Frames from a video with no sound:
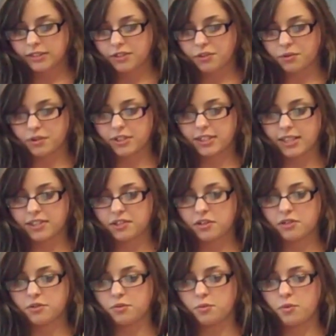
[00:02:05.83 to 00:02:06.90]
Children sent
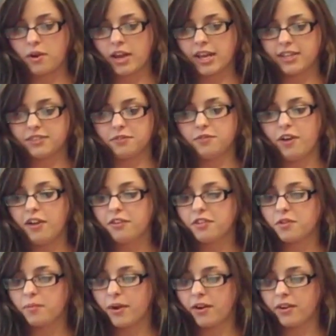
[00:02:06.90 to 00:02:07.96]
away to follow
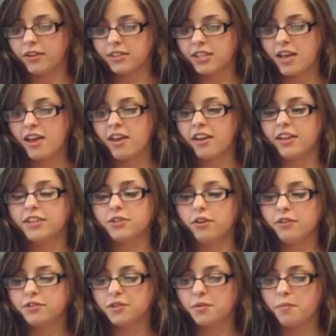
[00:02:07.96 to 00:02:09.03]
their parents is
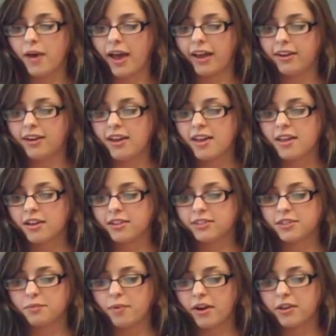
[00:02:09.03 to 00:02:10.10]
also bad,
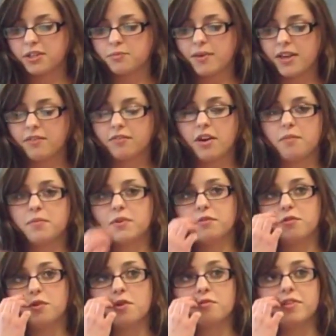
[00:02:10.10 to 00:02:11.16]
because the parents may have come
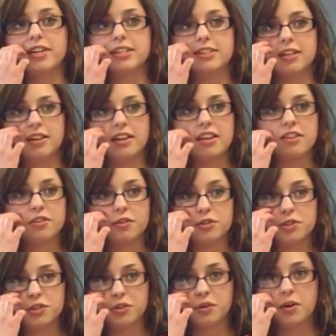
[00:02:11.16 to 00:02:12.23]
here for a reason, either
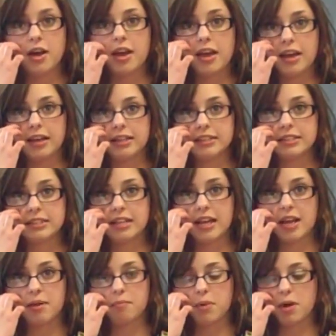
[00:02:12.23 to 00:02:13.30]
to
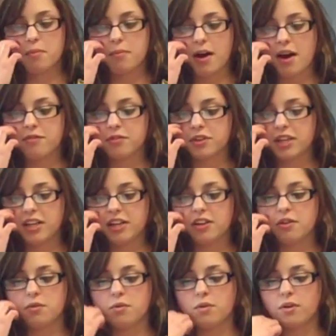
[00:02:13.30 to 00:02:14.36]
escape
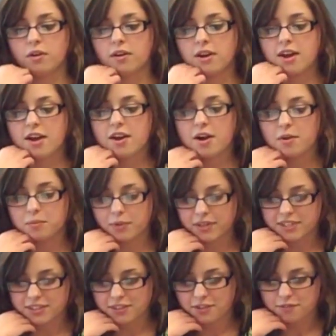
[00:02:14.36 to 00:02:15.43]
poverty or
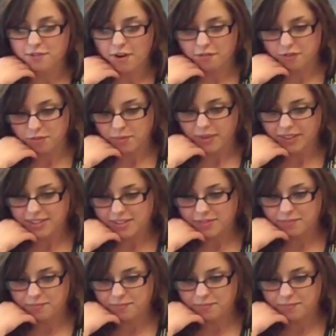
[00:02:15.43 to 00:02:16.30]
oppression of government.